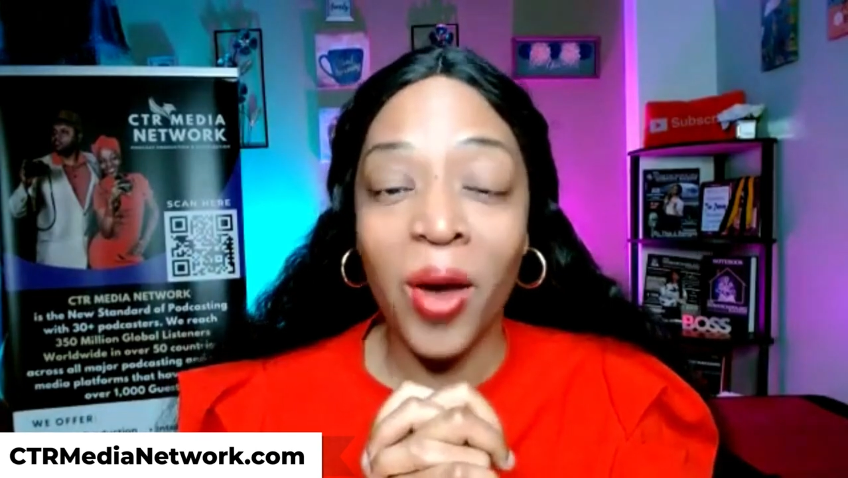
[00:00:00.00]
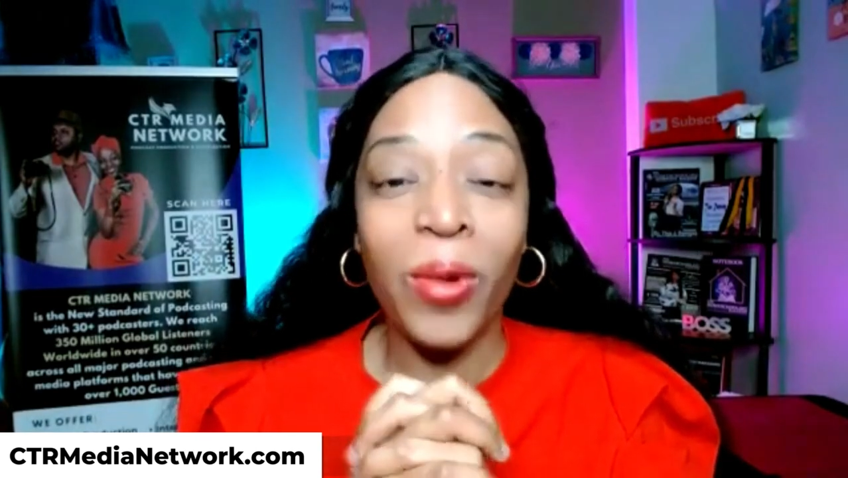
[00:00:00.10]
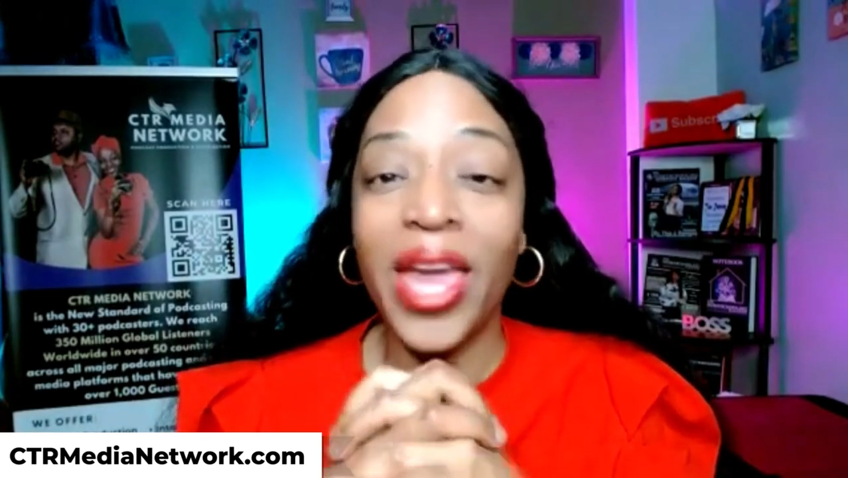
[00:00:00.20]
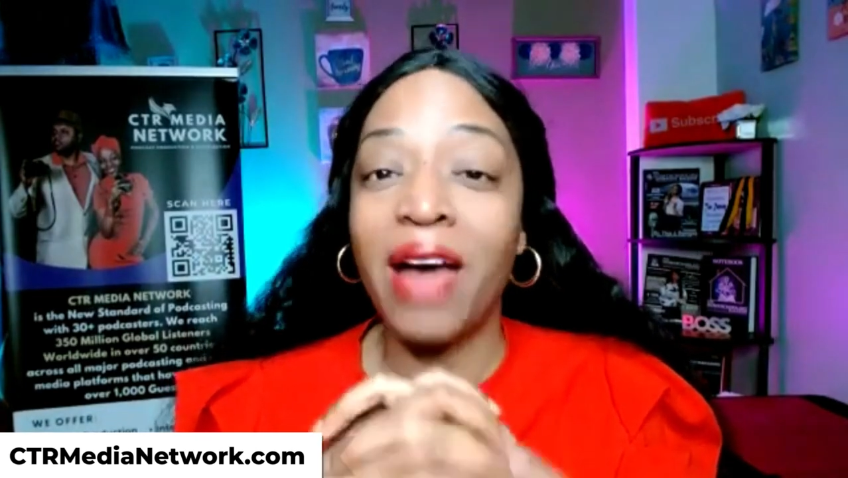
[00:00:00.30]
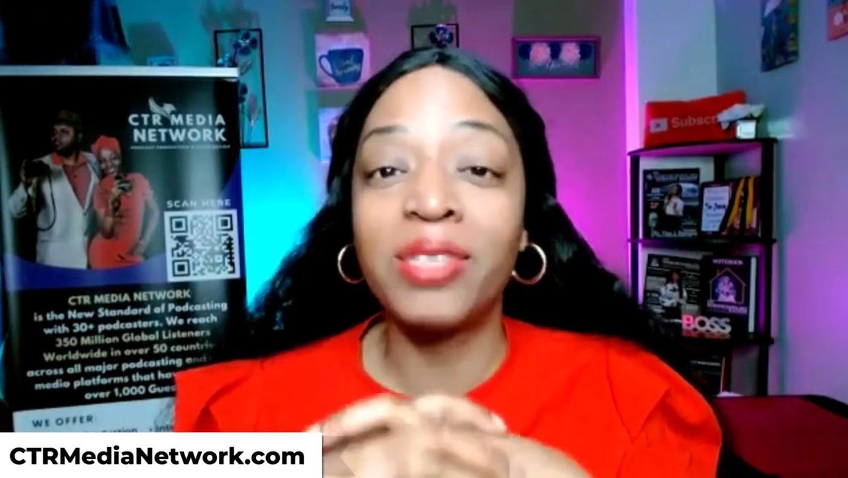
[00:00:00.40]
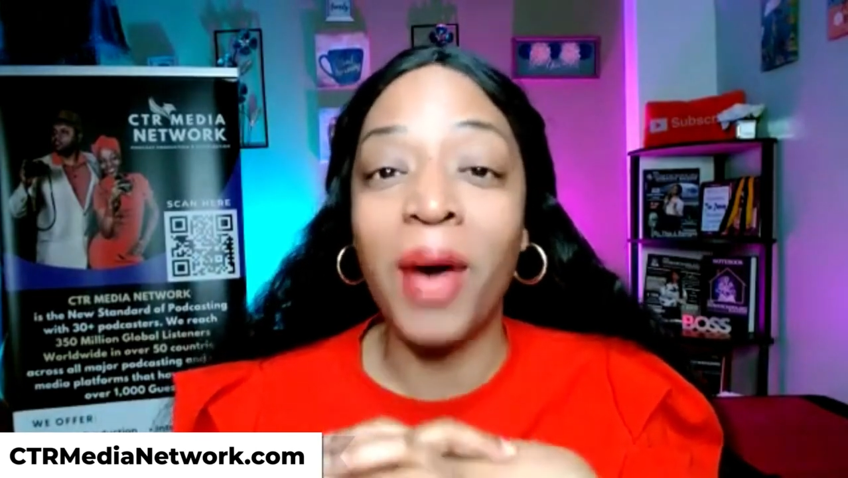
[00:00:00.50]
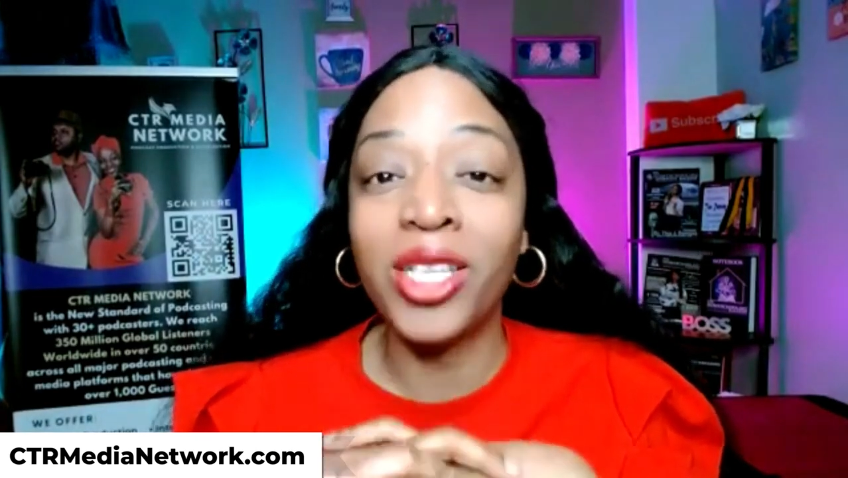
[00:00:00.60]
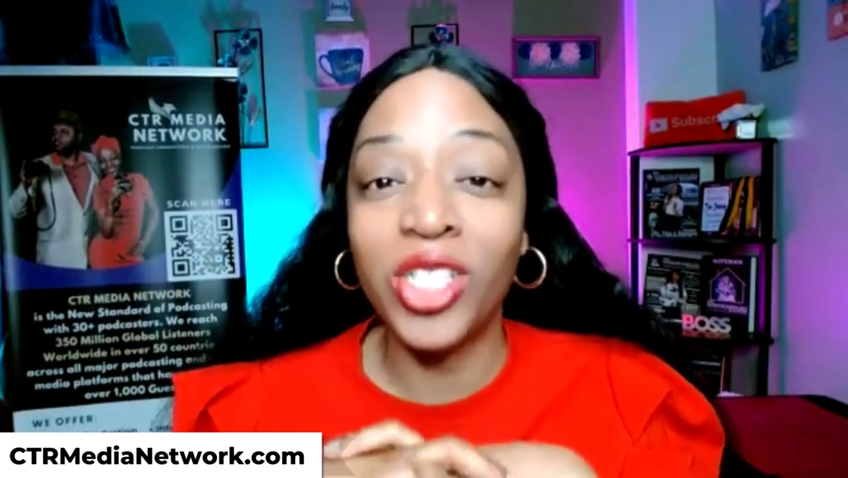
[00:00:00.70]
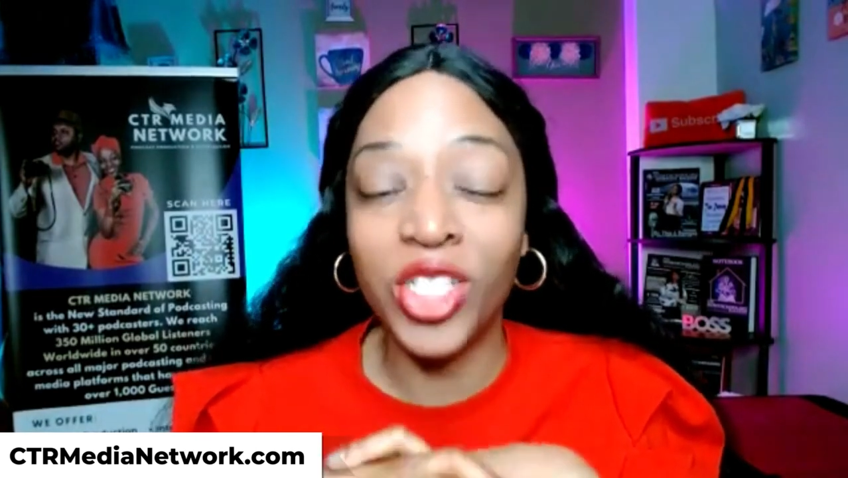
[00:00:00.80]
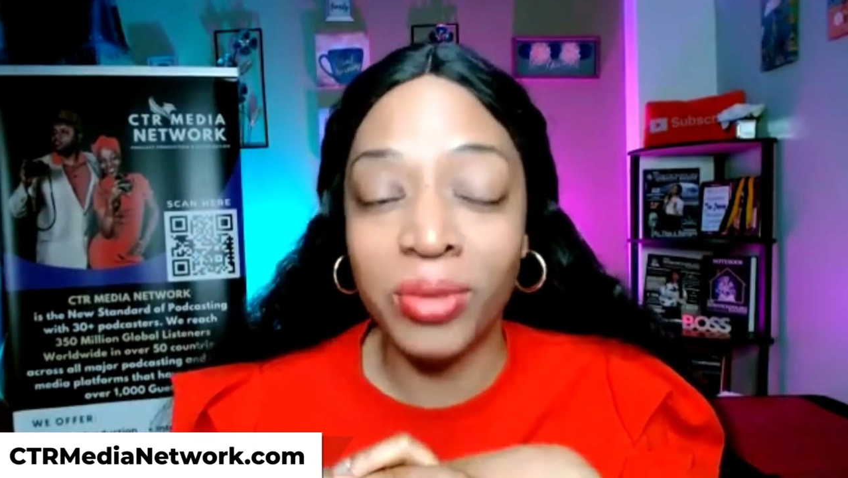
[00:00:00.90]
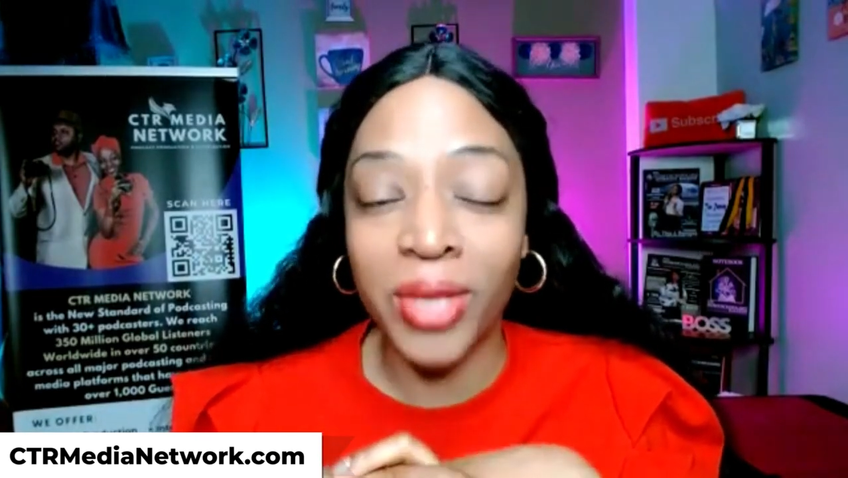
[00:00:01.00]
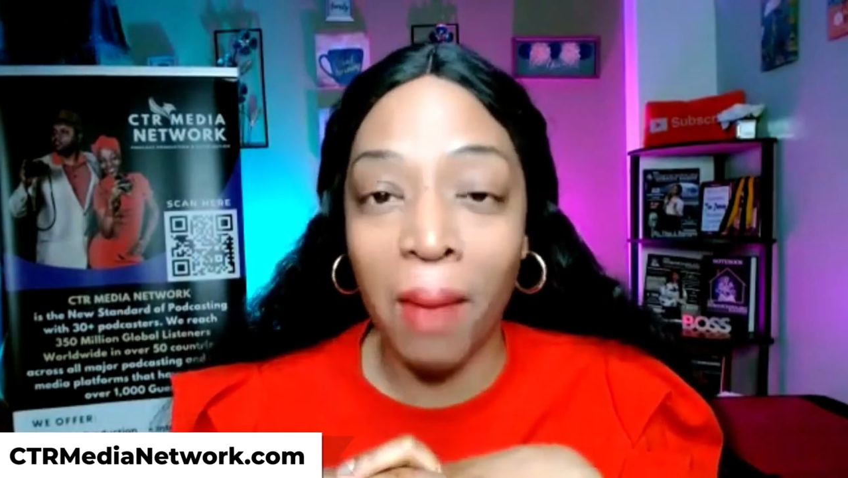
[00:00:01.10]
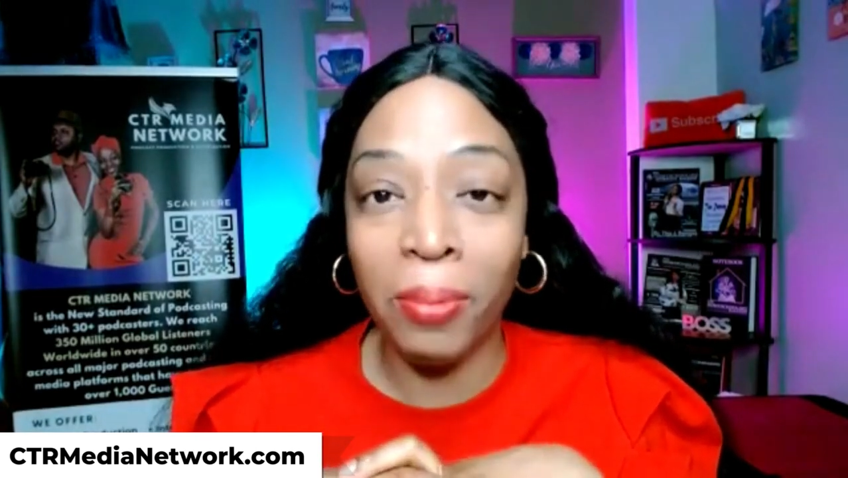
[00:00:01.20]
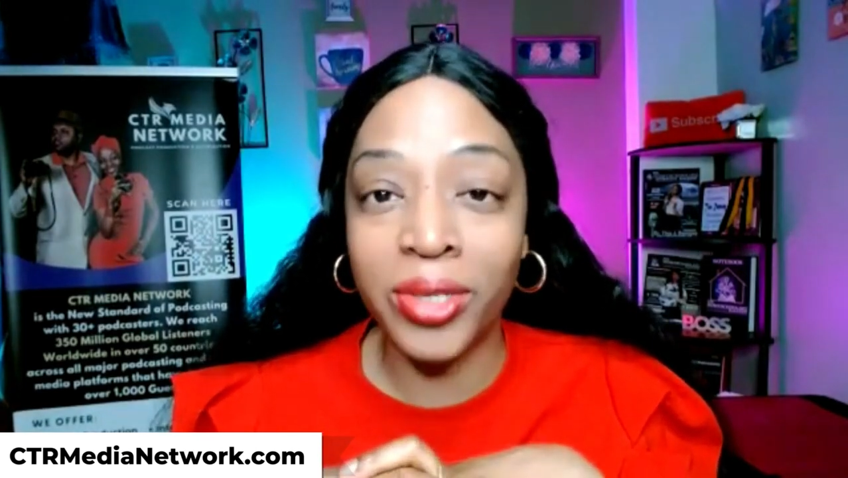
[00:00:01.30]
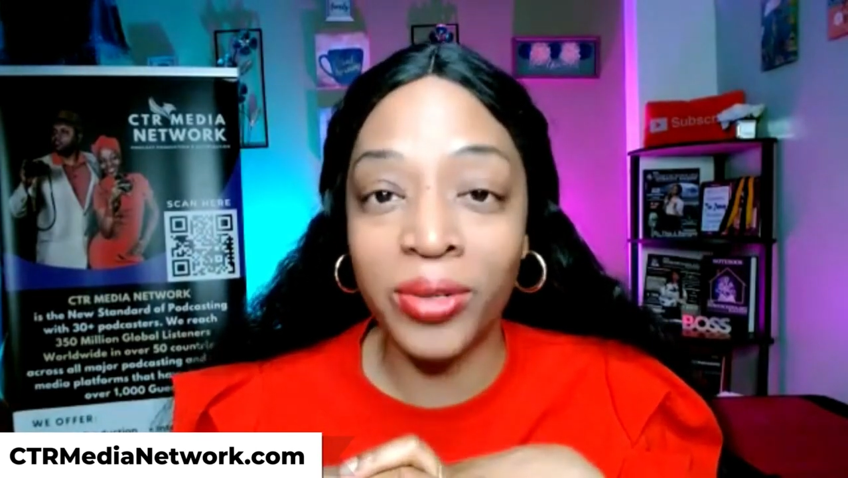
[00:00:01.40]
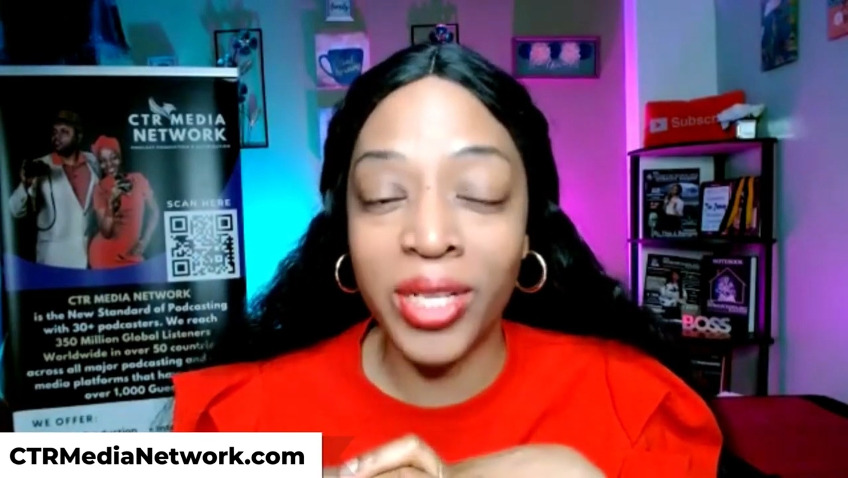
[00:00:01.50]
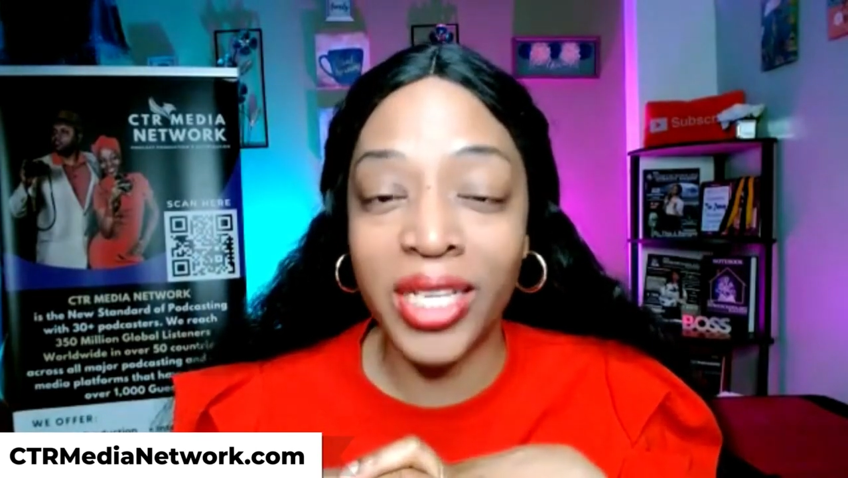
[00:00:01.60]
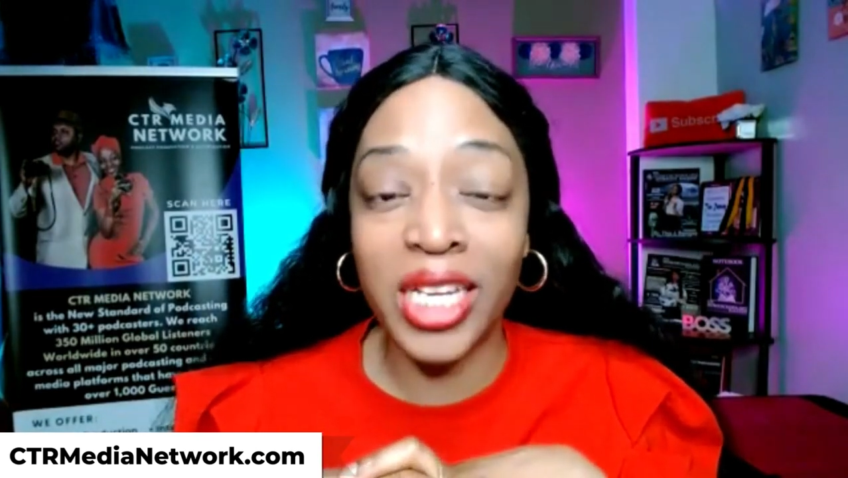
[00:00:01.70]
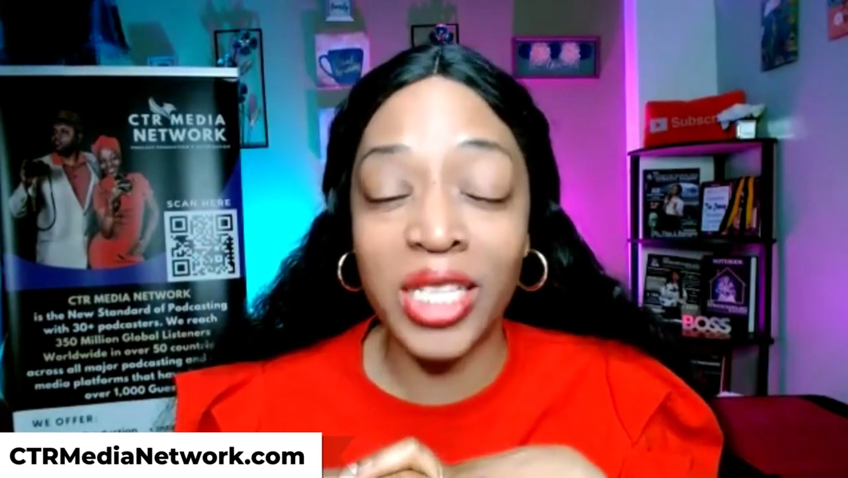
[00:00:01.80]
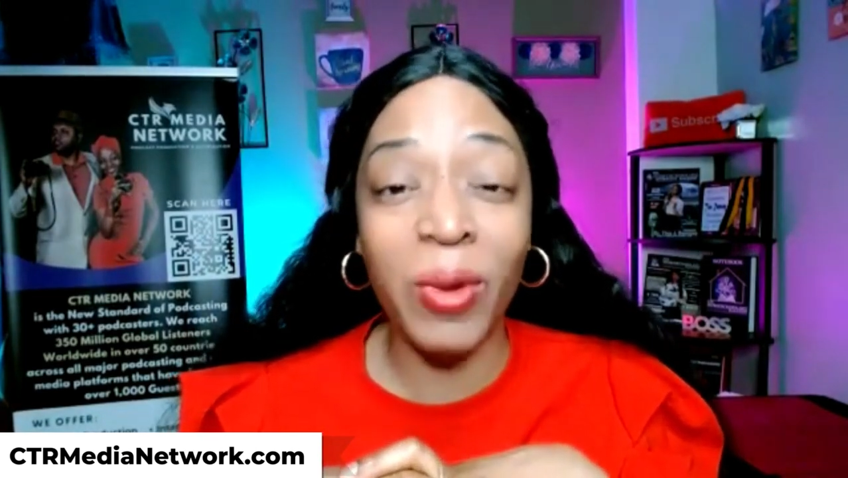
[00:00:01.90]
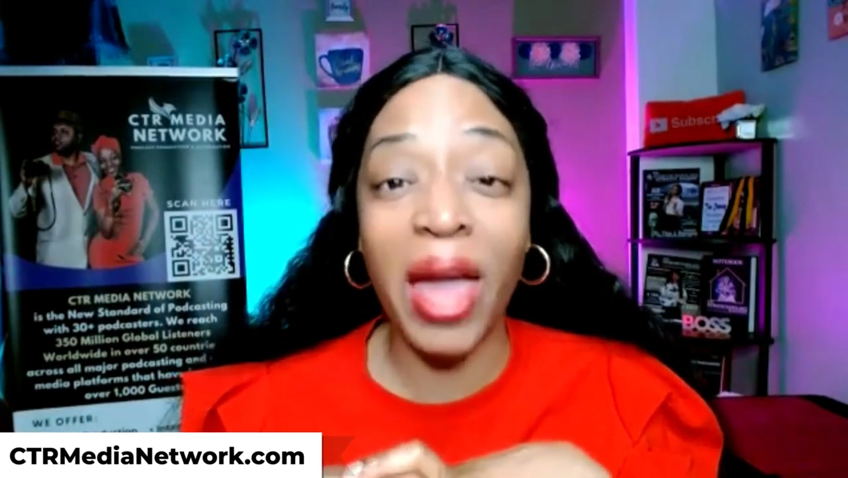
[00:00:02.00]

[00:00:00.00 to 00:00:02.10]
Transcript: we have sponsorships opportunities,